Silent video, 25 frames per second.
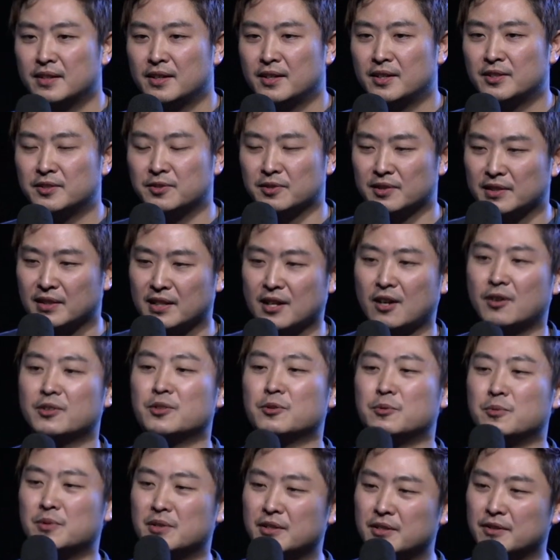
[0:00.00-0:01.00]
to allow the
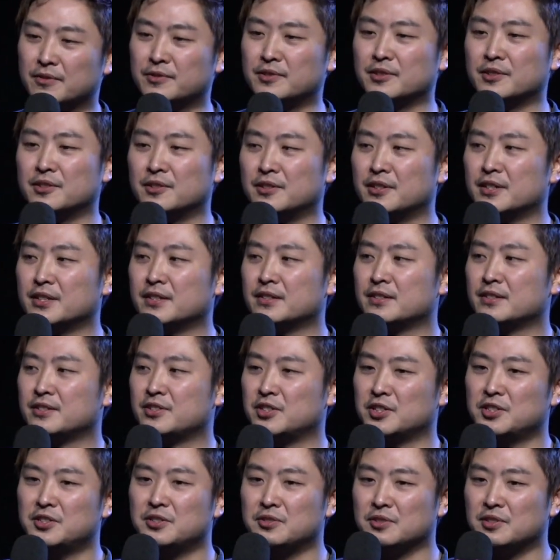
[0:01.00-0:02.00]
word of the Lord
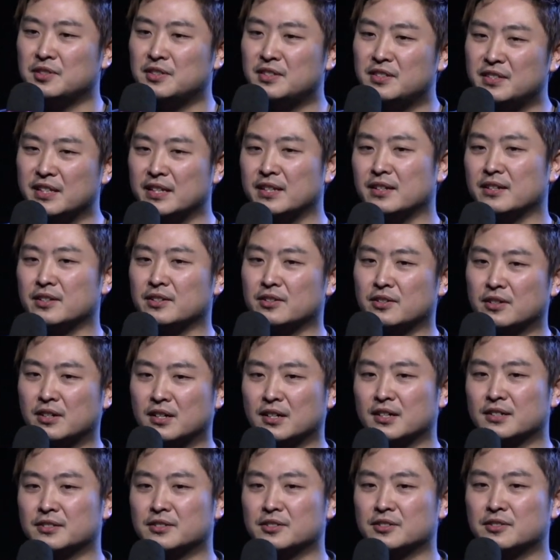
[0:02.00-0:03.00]
just to sit in your
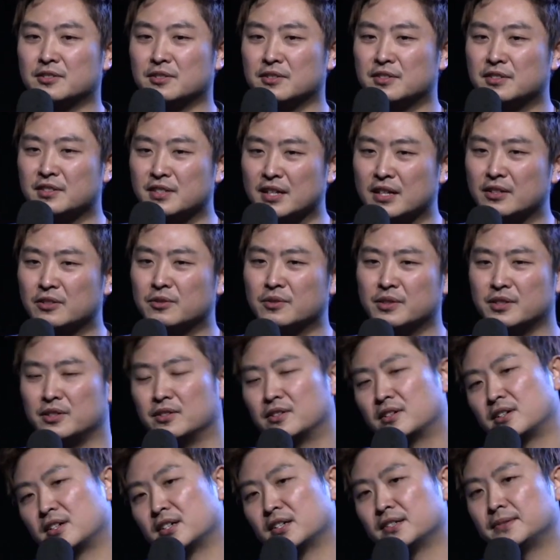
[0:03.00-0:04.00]
heart, just to settle in your
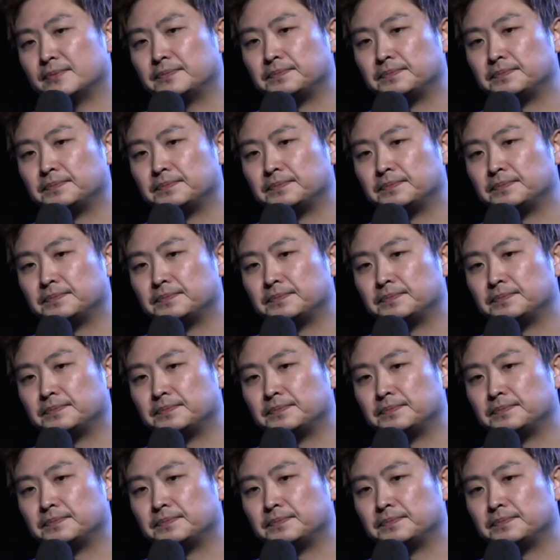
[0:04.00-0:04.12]
heart.